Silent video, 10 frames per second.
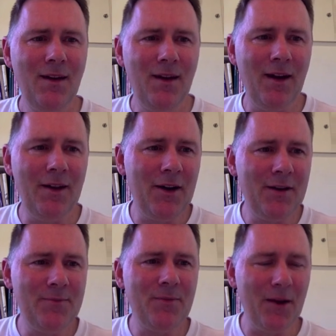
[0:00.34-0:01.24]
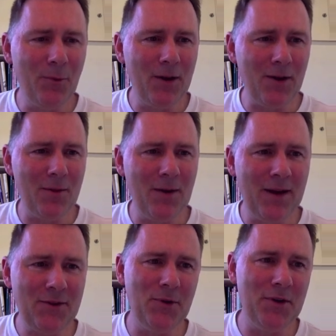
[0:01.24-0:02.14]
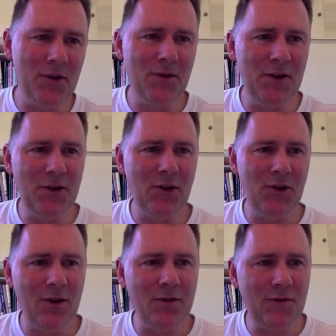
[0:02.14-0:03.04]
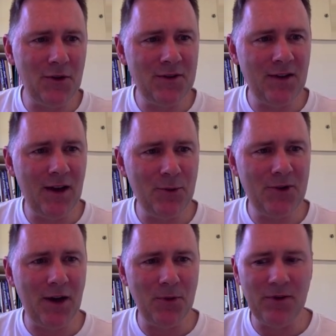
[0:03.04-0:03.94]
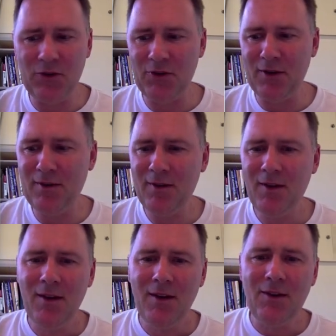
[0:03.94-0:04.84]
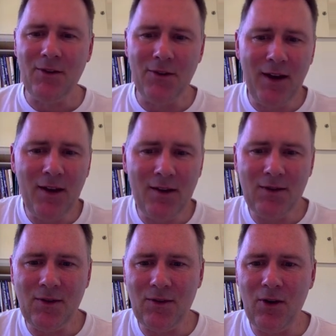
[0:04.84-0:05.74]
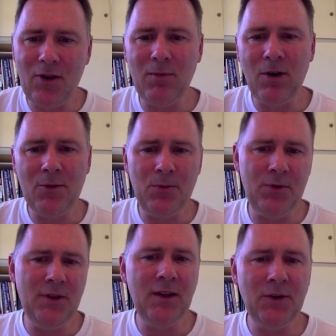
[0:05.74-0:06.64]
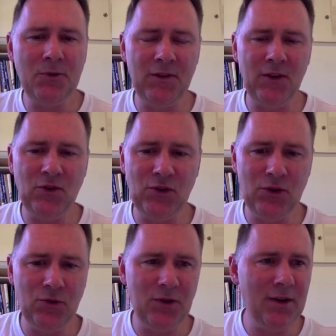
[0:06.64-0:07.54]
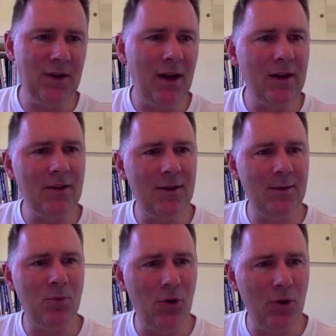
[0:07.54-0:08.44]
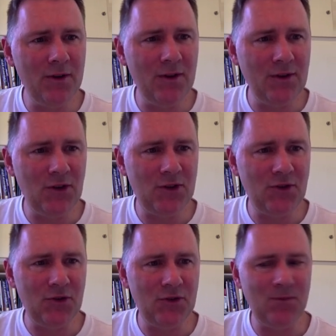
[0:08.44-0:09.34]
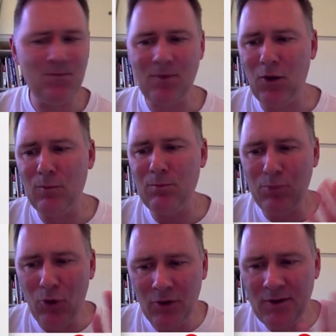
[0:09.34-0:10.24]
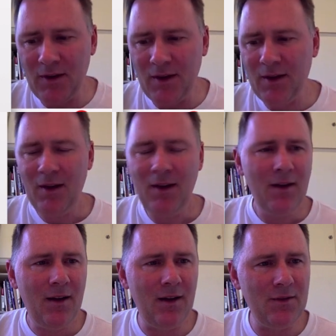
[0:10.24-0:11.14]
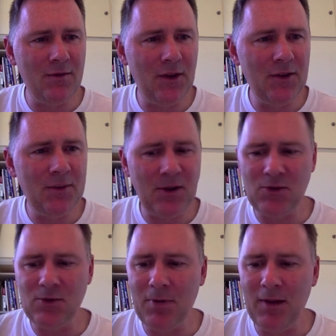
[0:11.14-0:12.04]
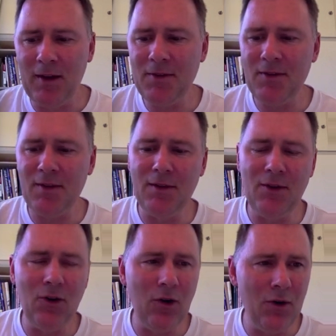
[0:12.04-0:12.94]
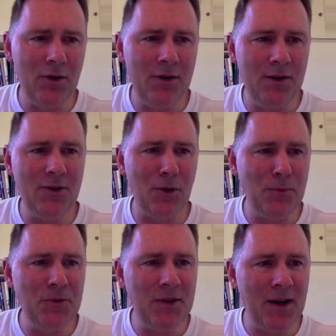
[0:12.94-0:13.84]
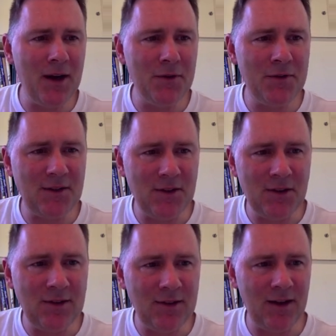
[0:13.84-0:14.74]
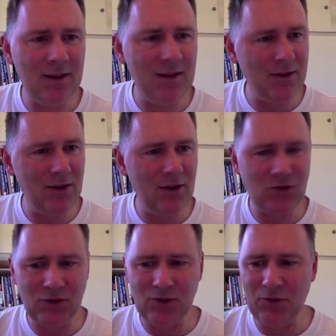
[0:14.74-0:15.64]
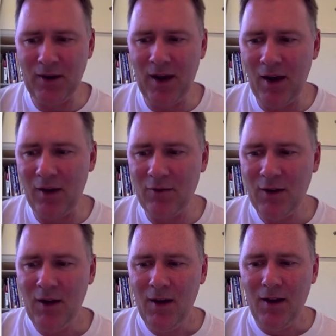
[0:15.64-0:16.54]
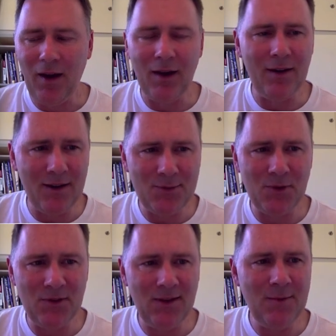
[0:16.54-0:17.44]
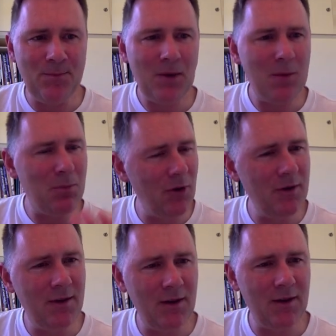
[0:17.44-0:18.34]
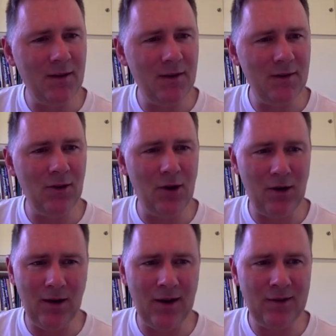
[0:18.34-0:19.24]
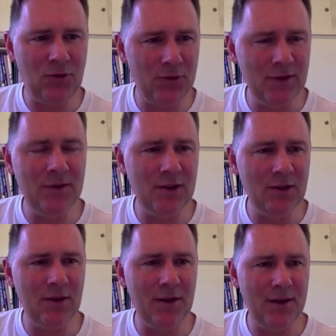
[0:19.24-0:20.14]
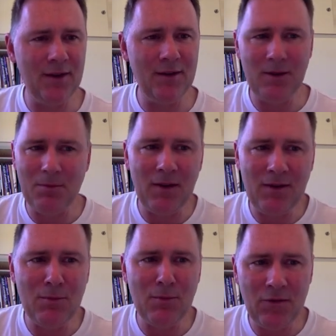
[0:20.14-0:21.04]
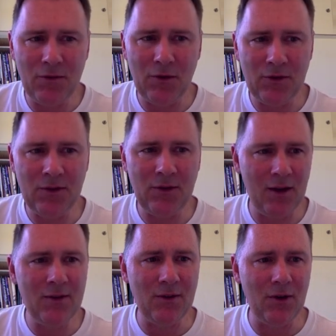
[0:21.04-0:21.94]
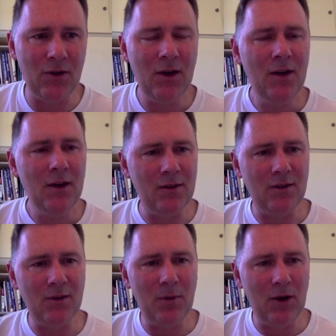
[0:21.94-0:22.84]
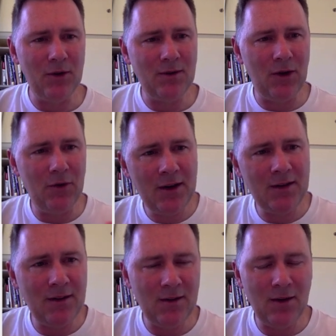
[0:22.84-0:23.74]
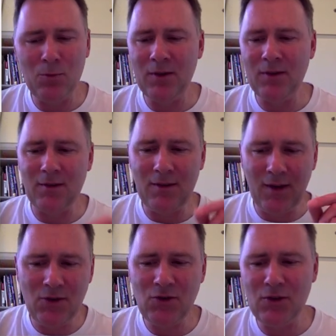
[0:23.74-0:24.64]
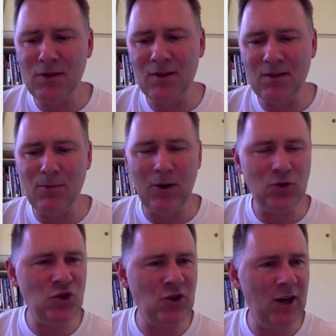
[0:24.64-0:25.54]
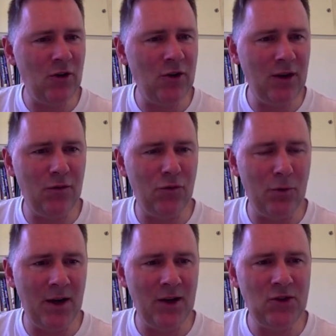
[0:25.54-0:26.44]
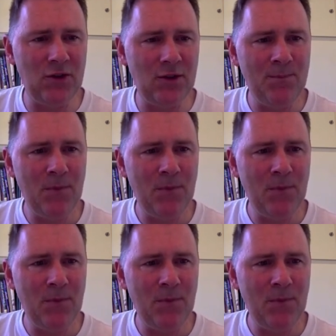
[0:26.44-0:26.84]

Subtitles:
Hey there, and welcome back to another video on first language acquisition. Today I'd like to talk about pre-linguistic children and their pointing gestures. Now, pointing has a very special place in the early communicative skill set that young children have, and as we'll see, pointing is a lot less trivial than it may seem at first. Yeah? So it's about directing someone's attention, it's about sharing information,